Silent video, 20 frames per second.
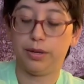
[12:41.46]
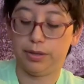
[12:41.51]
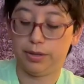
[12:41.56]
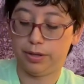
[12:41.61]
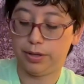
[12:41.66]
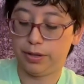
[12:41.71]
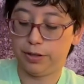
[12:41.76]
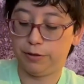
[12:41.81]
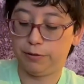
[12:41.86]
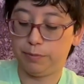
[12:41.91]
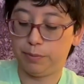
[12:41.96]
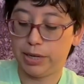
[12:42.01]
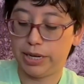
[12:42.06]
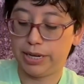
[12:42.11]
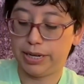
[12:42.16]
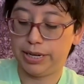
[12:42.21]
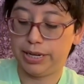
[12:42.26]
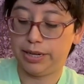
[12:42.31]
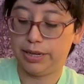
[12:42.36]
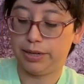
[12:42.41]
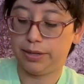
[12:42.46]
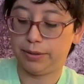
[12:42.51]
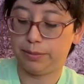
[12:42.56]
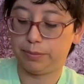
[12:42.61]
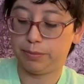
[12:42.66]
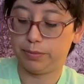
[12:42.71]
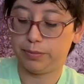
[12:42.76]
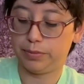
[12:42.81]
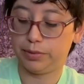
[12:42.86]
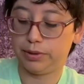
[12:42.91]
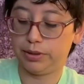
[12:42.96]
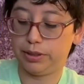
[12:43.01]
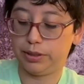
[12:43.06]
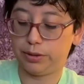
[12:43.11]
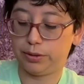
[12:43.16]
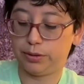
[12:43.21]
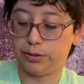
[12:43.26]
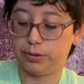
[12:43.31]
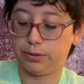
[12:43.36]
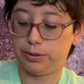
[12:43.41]
of my
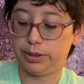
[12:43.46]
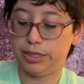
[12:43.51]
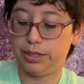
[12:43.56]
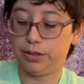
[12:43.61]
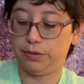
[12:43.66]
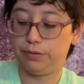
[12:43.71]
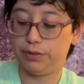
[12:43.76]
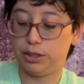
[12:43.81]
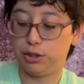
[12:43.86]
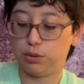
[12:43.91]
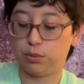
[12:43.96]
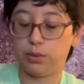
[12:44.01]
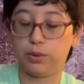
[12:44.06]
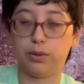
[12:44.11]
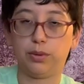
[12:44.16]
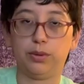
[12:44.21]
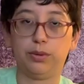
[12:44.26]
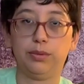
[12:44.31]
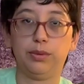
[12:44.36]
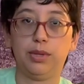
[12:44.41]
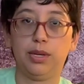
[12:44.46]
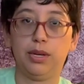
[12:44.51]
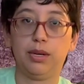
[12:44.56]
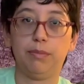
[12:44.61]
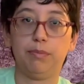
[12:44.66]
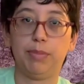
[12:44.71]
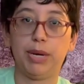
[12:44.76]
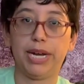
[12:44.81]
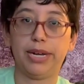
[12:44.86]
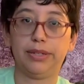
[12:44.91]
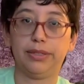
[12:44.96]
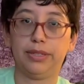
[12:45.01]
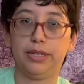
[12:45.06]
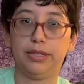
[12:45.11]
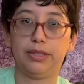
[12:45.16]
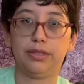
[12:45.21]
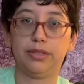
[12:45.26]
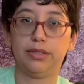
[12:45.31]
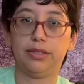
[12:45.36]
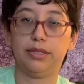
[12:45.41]
little individual palette
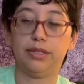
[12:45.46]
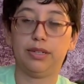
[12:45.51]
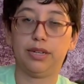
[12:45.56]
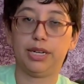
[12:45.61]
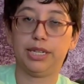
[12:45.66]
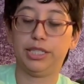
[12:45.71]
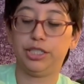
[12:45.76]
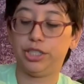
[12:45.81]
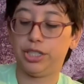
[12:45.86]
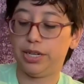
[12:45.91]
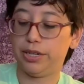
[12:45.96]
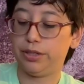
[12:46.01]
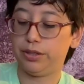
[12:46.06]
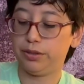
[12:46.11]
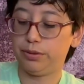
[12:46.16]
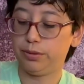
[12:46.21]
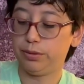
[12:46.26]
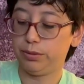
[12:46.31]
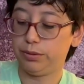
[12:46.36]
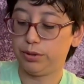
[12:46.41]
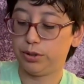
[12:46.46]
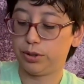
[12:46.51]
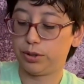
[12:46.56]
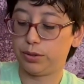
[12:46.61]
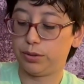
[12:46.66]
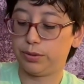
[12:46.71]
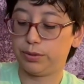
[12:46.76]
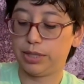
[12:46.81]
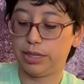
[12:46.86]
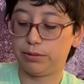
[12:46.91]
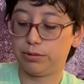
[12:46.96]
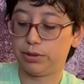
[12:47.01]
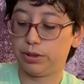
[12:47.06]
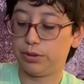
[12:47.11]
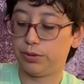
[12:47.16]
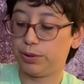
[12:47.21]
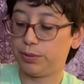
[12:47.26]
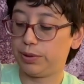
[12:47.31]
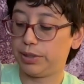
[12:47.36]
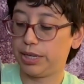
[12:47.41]
eyeshadow, so that was the
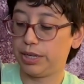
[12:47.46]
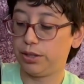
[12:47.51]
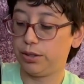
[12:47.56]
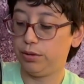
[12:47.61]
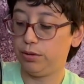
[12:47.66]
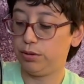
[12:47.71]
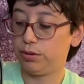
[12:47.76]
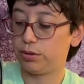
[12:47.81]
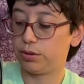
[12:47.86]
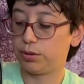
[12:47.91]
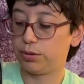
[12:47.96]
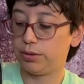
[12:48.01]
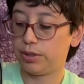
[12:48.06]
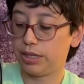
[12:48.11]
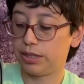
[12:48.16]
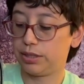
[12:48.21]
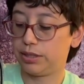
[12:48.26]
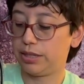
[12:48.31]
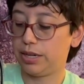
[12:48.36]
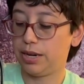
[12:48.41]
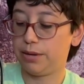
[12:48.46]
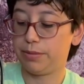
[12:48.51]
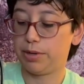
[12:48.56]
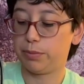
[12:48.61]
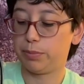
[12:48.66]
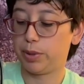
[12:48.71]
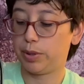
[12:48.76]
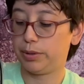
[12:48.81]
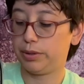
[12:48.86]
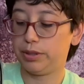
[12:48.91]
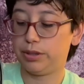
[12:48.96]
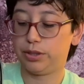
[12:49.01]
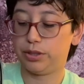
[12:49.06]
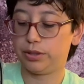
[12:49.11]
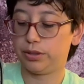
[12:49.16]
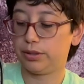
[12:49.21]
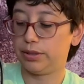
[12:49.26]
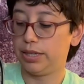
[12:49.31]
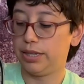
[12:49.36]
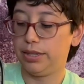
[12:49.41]
only one I used. So next time I'll probably
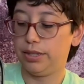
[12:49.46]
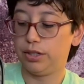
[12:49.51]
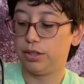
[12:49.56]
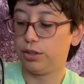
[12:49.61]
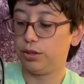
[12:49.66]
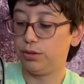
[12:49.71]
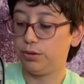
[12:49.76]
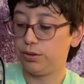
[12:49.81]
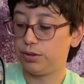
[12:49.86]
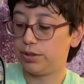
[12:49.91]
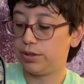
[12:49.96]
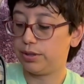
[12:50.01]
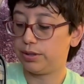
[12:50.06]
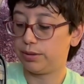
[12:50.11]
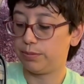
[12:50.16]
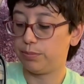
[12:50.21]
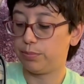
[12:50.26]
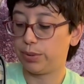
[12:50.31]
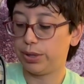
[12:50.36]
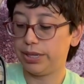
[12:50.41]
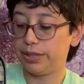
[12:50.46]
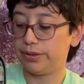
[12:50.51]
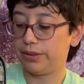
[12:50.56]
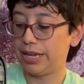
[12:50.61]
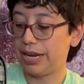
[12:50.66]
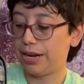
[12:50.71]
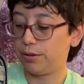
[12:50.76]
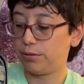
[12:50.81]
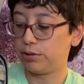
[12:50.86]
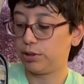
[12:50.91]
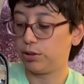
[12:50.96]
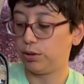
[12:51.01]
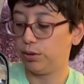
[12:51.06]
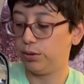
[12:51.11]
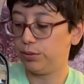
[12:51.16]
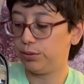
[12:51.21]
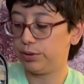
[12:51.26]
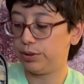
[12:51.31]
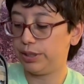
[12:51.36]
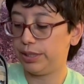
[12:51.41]
just bring that one
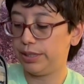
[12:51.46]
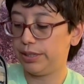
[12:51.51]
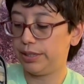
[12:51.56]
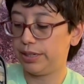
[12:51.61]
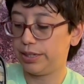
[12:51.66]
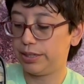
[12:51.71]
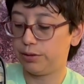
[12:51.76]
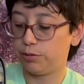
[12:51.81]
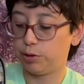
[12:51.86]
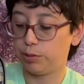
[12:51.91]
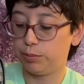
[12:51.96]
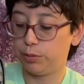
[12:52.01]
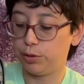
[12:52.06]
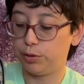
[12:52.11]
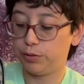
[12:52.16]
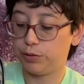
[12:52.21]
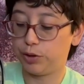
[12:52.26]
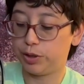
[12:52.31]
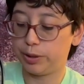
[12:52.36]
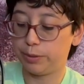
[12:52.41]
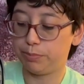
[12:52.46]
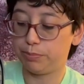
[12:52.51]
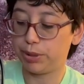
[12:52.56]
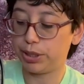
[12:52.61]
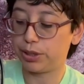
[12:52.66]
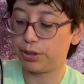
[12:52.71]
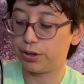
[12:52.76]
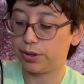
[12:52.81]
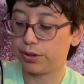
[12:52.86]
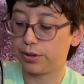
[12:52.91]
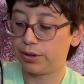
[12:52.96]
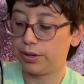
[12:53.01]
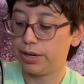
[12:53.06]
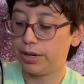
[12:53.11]
only and remove the bigger